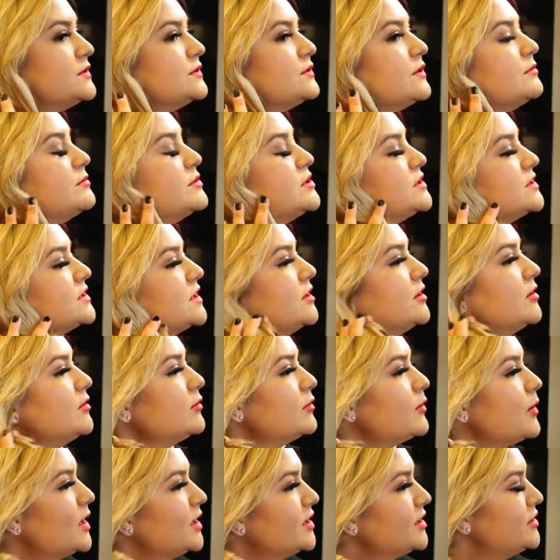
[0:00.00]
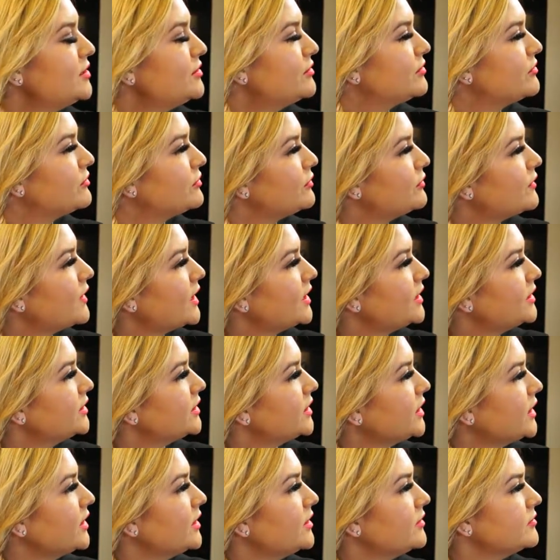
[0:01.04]
So I'm just gonna walk you through that
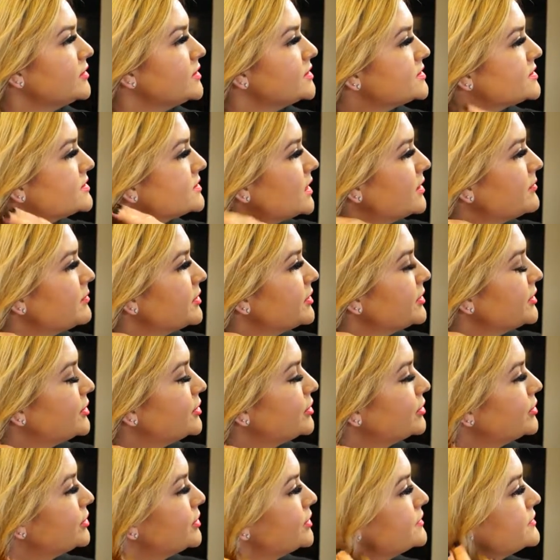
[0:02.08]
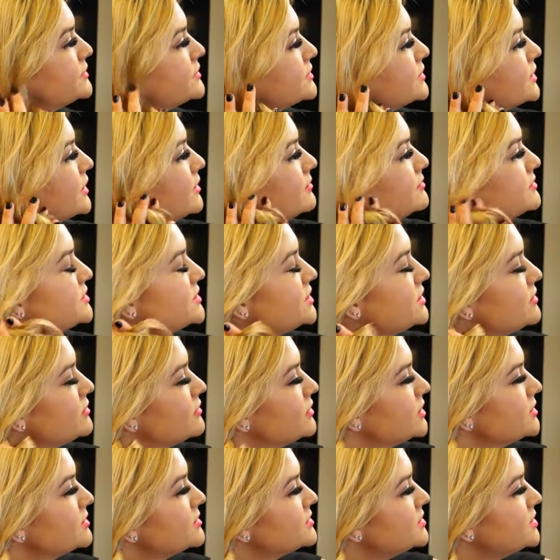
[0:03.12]
again, this time a little closer up so you
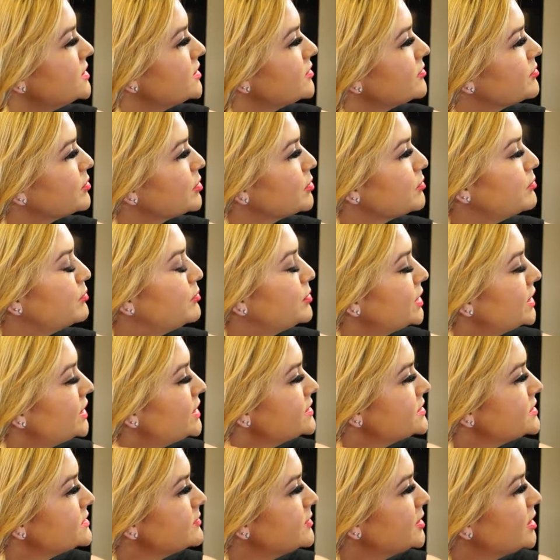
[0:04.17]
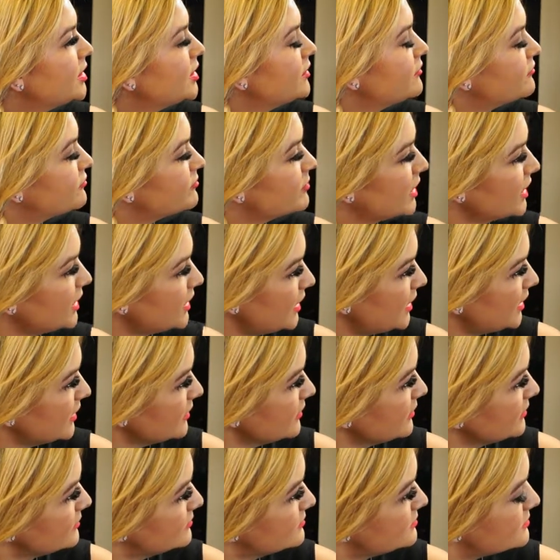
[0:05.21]
can see the placement of my
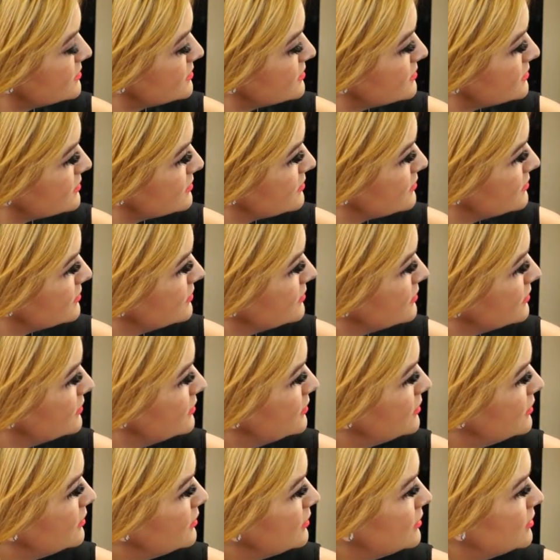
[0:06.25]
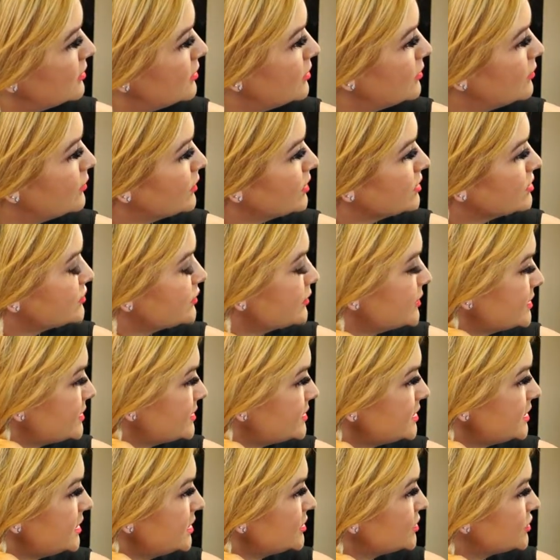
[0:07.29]
hands. We're
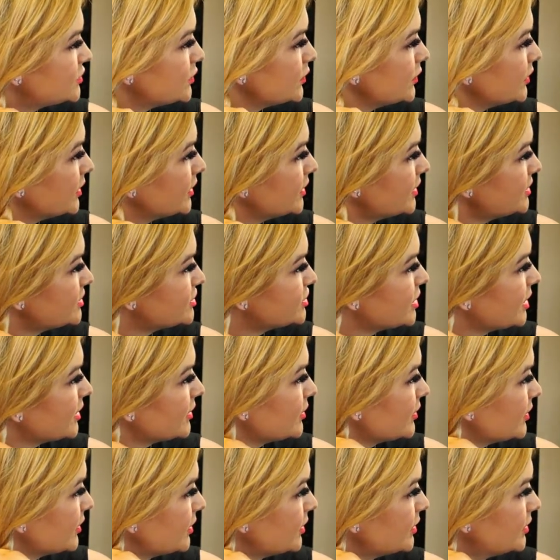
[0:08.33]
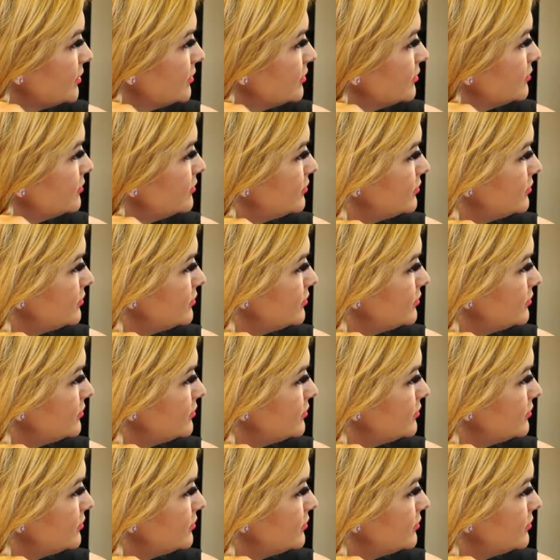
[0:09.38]
twisting toward each other.